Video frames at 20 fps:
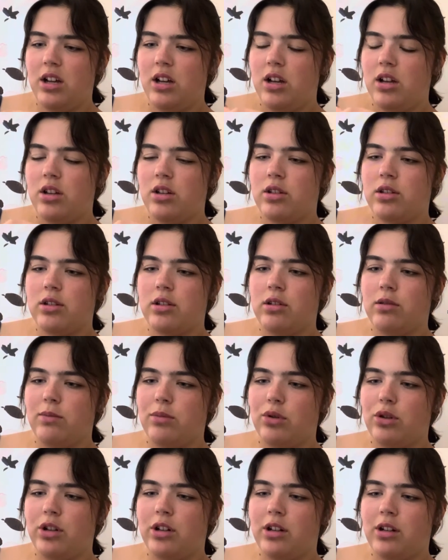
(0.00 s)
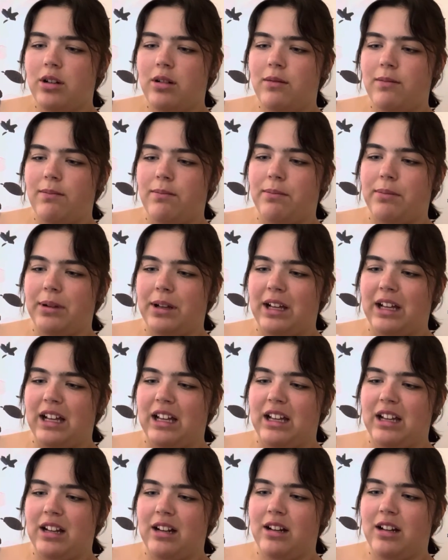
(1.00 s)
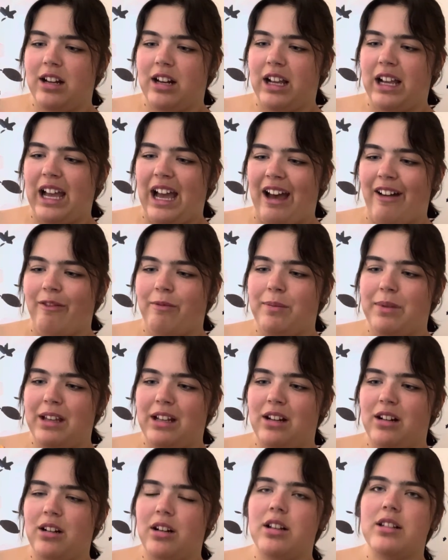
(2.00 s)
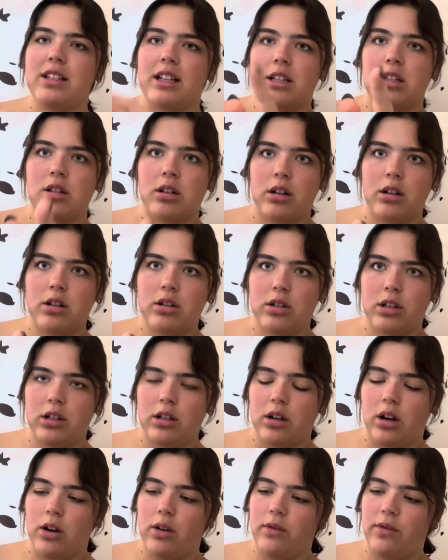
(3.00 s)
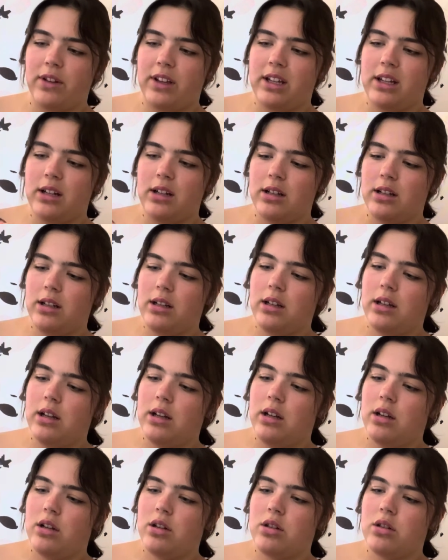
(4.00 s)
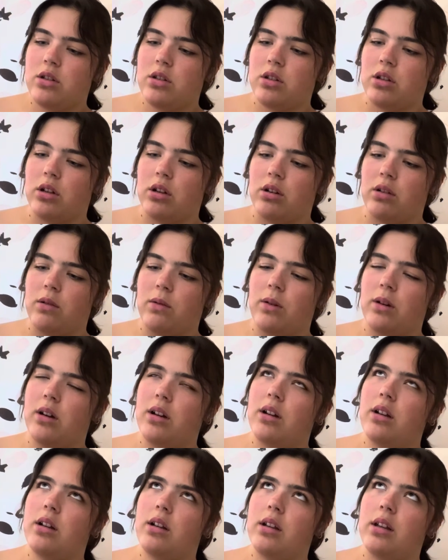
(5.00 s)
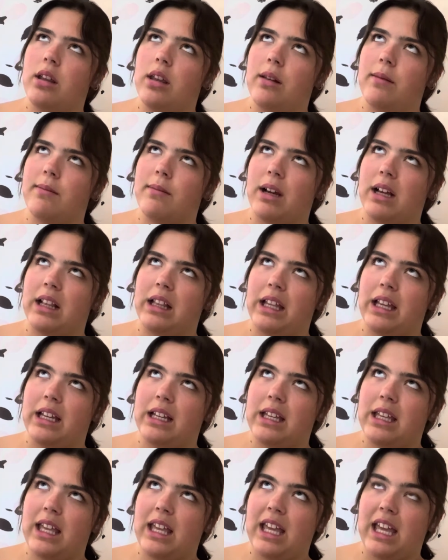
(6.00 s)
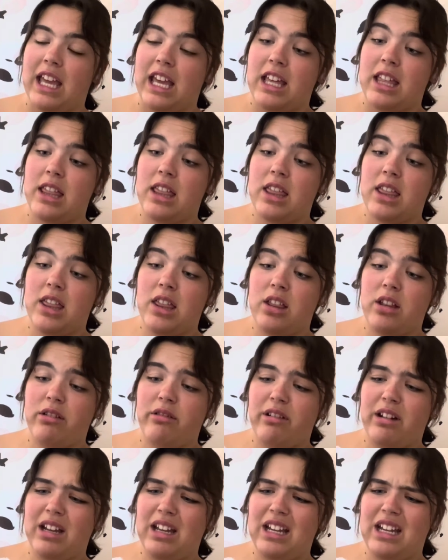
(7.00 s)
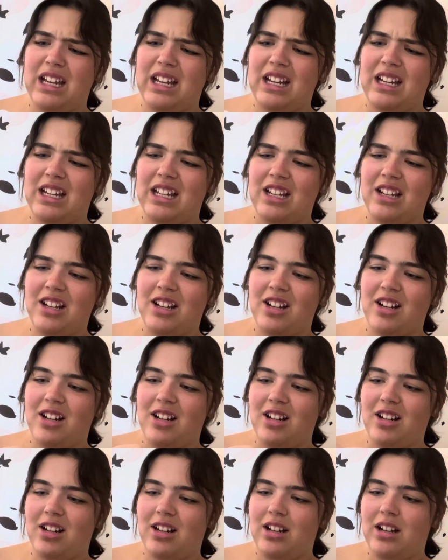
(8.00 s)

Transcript: snowboarder, and I have been because I started during COVID. So in my like 8th grade year,